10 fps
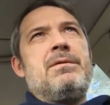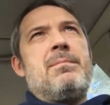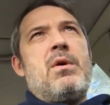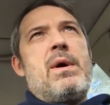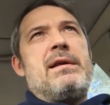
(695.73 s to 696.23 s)

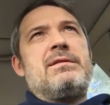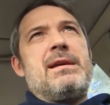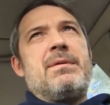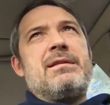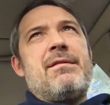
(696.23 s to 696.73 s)
the Boaz
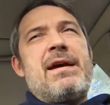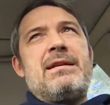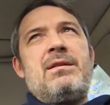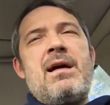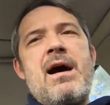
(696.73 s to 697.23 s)
thing, because I've
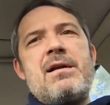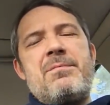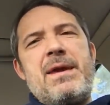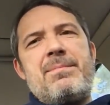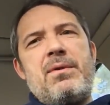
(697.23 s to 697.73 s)
had a lot
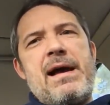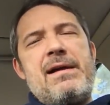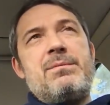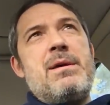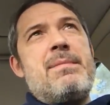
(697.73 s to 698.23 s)
of people
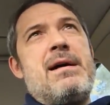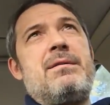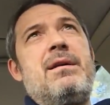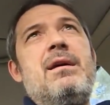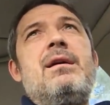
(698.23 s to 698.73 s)
ask me
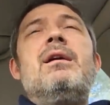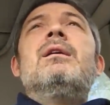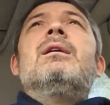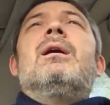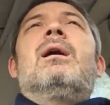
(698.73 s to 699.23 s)
about
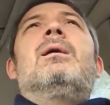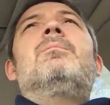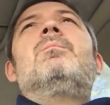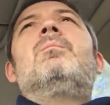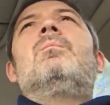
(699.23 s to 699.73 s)

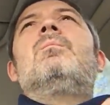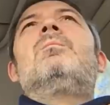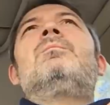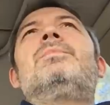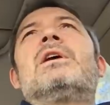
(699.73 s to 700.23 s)
um,
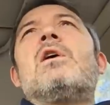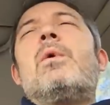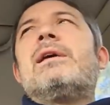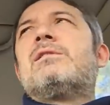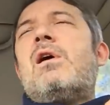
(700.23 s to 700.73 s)
the
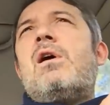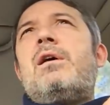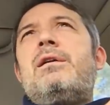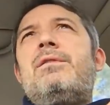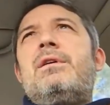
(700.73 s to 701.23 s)
goings
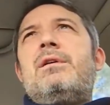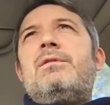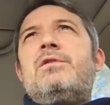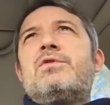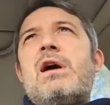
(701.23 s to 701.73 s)
on and the,
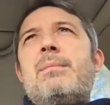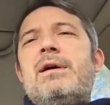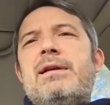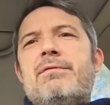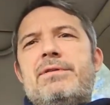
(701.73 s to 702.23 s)
the drama
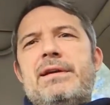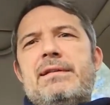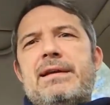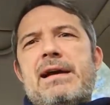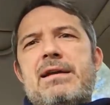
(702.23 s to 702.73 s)
and everything
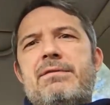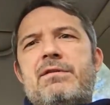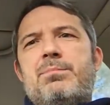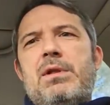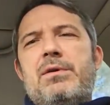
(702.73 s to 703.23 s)
that kind of
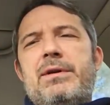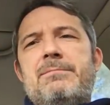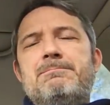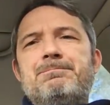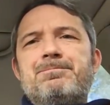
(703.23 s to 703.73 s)

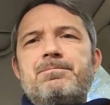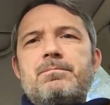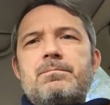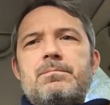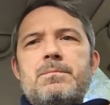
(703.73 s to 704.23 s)
exploded.
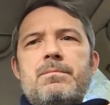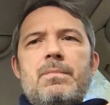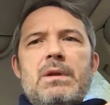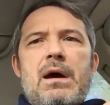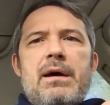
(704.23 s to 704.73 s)

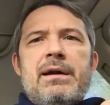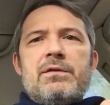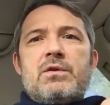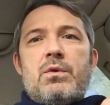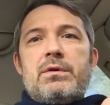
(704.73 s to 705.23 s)
Uh,
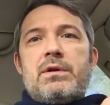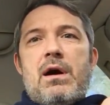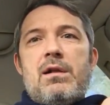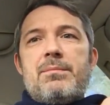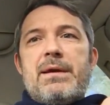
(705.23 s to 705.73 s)
here's Gordon
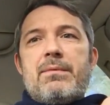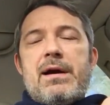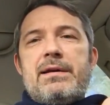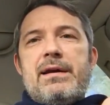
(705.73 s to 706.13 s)
calling me right